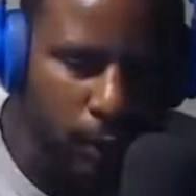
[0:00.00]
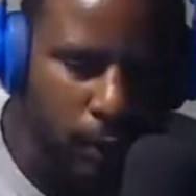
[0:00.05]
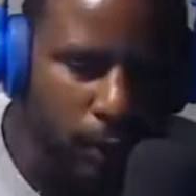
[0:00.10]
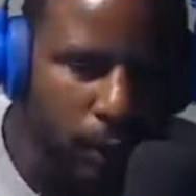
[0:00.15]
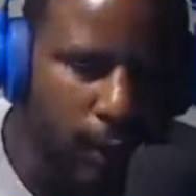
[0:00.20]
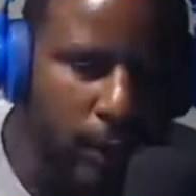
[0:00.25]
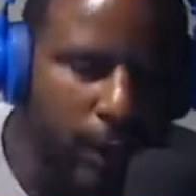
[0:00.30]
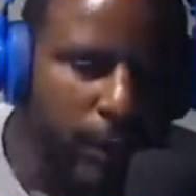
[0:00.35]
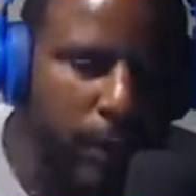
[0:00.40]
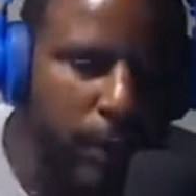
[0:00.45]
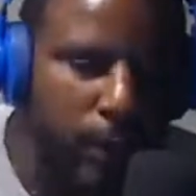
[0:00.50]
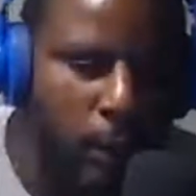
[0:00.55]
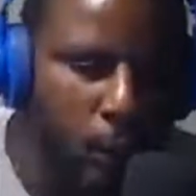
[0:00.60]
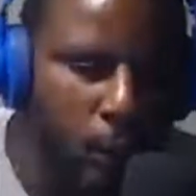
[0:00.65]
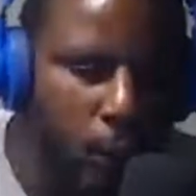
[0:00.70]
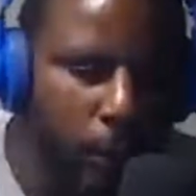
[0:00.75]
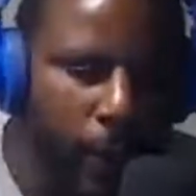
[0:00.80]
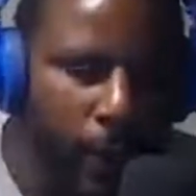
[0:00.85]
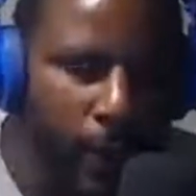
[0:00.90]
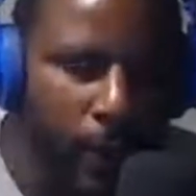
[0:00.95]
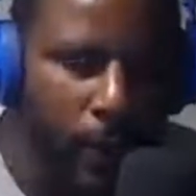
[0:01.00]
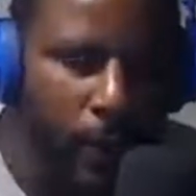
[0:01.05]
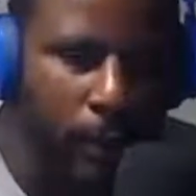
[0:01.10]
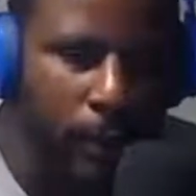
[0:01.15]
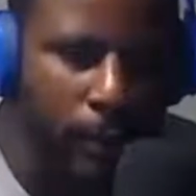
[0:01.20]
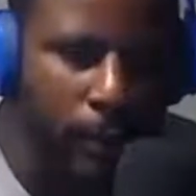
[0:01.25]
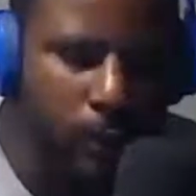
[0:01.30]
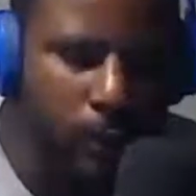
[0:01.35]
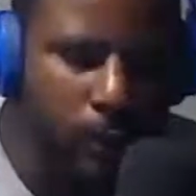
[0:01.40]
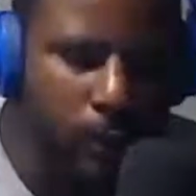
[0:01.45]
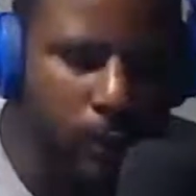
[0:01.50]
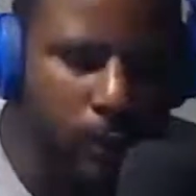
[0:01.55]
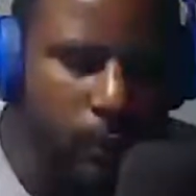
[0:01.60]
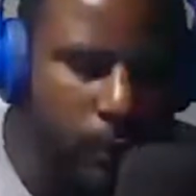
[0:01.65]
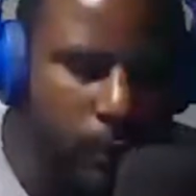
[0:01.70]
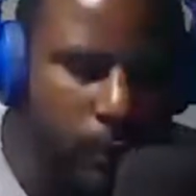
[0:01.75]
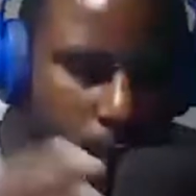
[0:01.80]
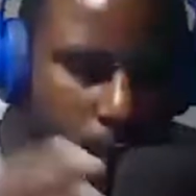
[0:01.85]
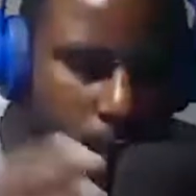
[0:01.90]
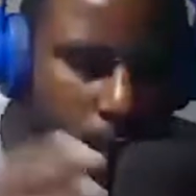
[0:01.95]
able to go back.
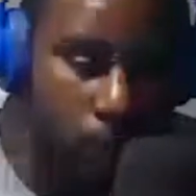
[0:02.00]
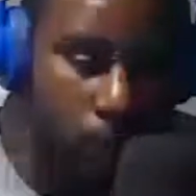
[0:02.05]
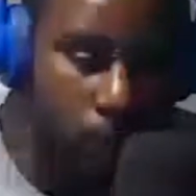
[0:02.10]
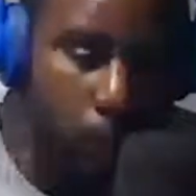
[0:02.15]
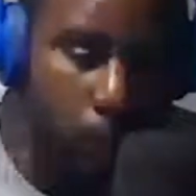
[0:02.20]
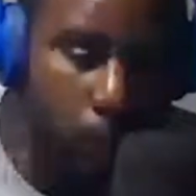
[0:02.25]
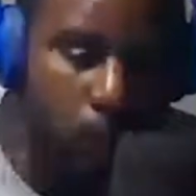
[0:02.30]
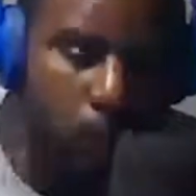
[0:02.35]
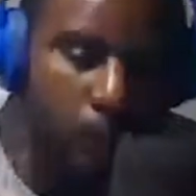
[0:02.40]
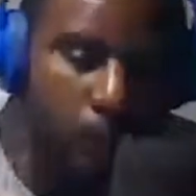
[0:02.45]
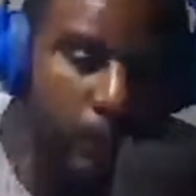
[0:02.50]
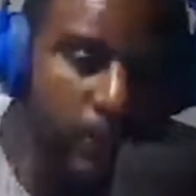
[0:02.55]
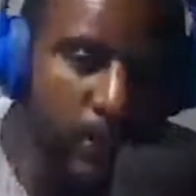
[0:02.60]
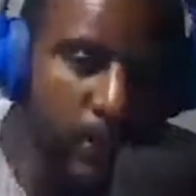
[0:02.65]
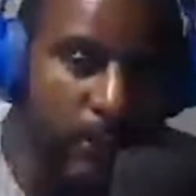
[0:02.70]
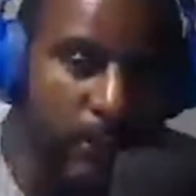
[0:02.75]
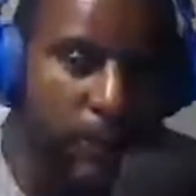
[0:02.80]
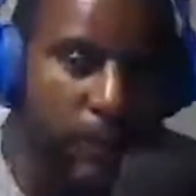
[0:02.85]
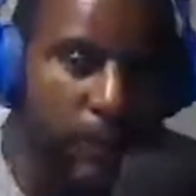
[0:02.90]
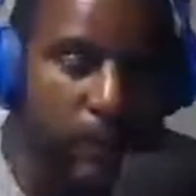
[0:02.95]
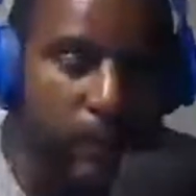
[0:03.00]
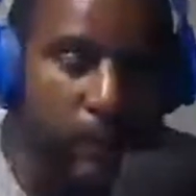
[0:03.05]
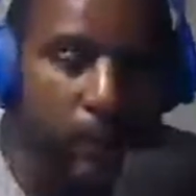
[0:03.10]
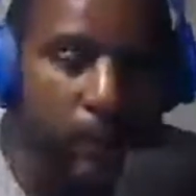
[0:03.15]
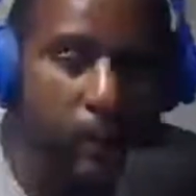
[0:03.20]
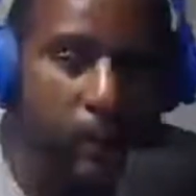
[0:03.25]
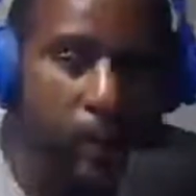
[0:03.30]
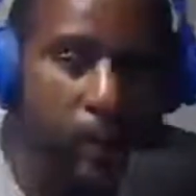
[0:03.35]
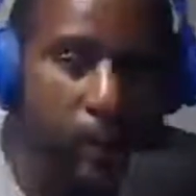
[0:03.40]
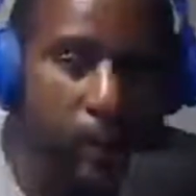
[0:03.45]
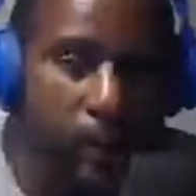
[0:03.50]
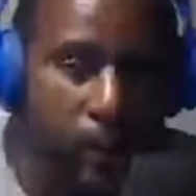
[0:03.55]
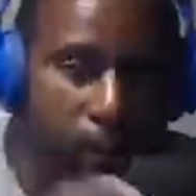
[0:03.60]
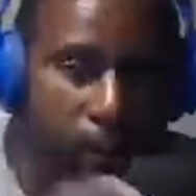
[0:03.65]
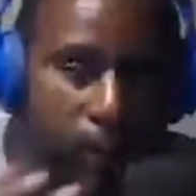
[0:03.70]
They're going to prison, but they're